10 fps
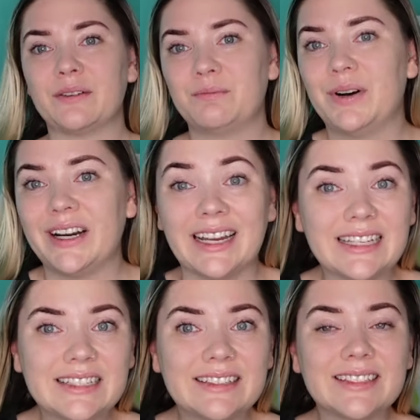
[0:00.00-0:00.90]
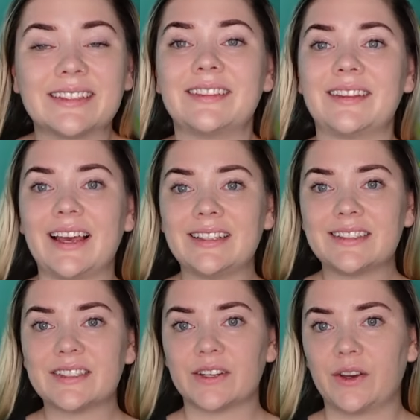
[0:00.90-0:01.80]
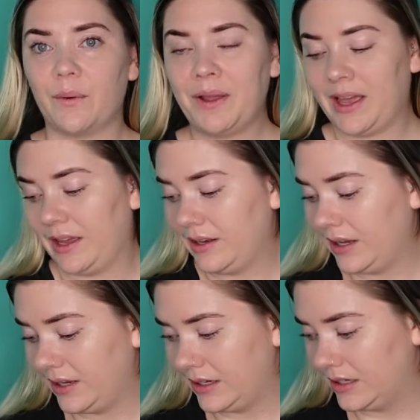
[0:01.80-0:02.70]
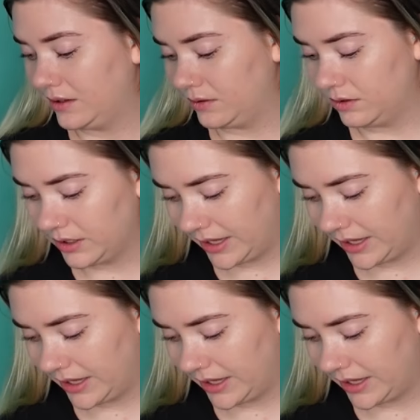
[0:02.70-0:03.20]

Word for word: But let's go ahead and look